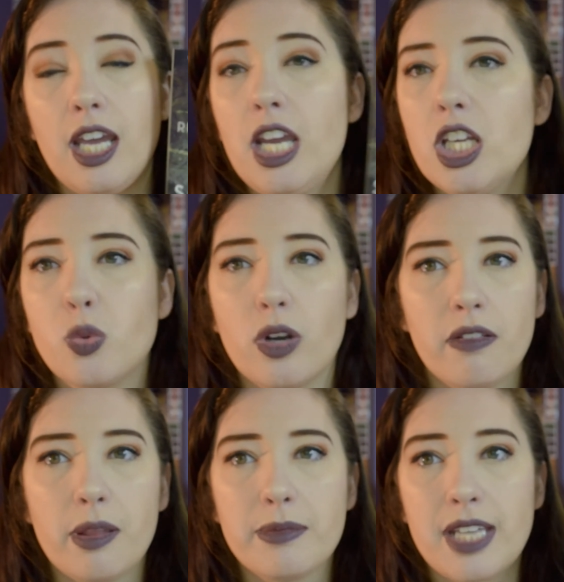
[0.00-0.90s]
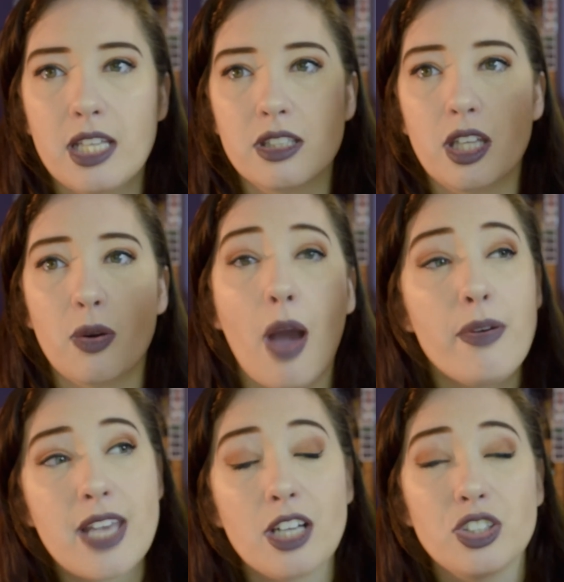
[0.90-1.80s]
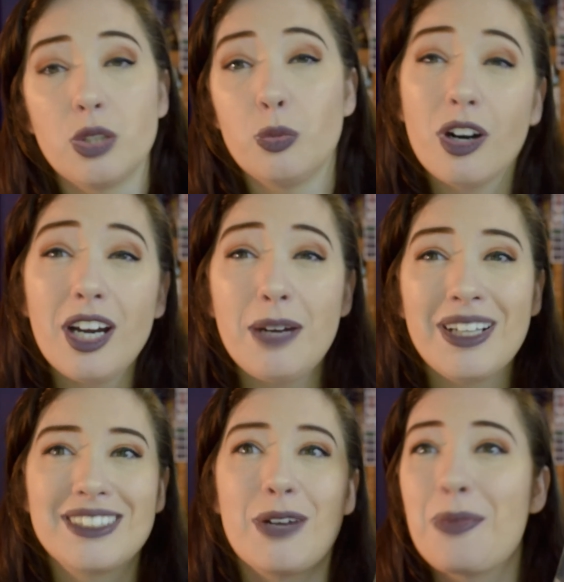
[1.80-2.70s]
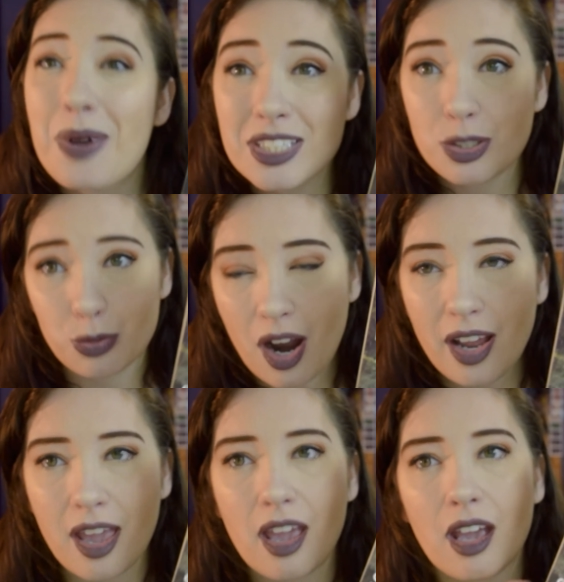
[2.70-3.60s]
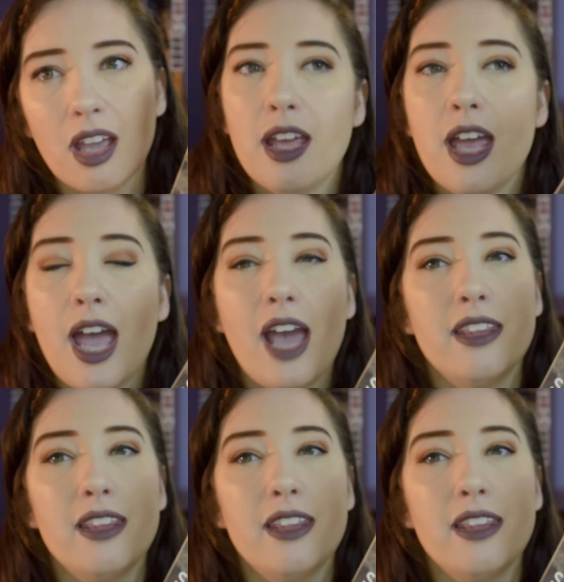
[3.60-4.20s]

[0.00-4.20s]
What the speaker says: Each one of them stays with you. I was actually worried because I wasn't crying, and